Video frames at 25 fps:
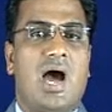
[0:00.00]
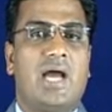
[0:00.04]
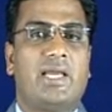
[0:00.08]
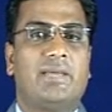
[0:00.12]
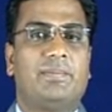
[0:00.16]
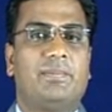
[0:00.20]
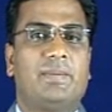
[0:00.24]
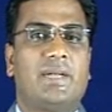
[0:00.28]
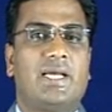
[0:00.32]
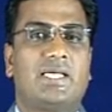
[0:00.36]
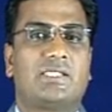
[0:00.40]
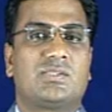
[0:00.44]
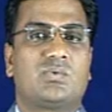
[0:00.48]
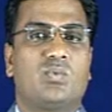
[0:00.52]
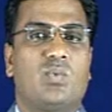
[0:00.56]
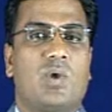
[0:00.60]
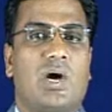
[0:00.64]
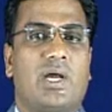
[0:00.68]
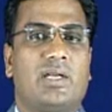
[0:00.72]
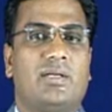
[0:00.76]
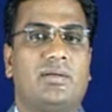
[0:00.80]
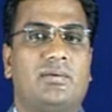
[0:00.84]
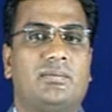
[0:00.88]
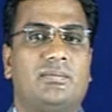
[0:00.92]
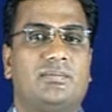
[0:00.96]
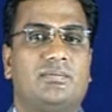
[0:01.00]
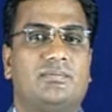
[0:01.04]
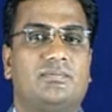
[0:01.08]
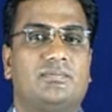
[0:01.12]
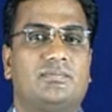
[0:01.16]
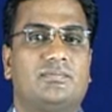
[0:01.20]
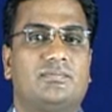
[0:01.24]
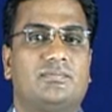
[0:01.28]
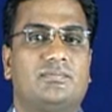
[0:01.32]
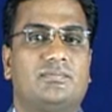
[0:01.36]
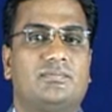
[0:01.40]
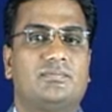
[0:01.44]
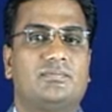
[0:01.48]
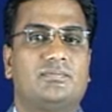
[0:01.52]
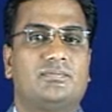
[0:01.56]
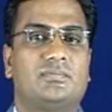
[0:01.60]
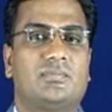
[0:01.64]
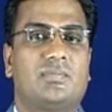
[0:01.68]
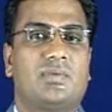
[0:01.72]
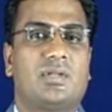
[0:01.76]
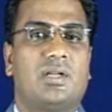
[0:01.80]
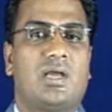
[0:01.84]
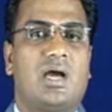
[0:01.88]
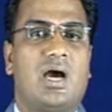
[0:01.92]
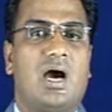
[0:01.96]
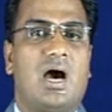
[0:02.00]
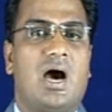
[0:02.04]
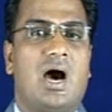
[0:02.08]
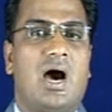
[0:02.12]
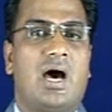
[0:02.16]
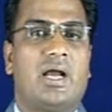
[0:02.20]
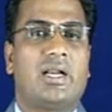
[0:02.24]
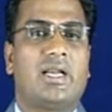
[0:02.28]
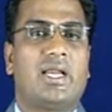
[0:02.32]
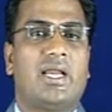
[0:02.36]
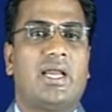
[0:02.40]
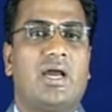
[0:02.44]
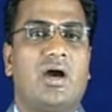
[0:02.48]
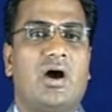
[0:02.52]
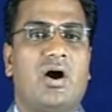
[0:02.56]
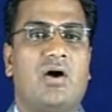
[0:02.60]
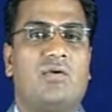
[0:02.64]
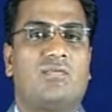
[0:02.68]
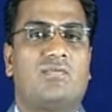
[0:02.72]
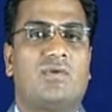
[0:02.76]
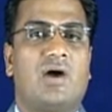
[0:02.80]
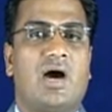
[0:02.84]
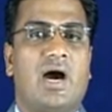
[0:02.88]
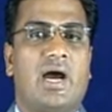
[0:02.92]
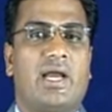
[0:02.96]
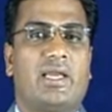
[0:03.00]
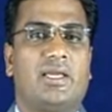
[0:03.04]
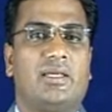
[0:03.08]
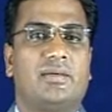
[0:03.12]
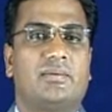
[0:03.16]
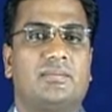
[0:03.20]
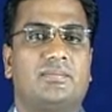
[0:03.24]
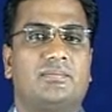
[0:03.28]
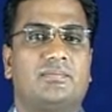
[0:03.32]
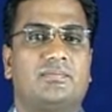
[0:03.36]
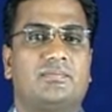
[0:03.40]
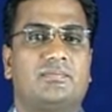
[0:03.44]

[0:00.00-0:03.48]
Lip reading: I plus 1 array of I.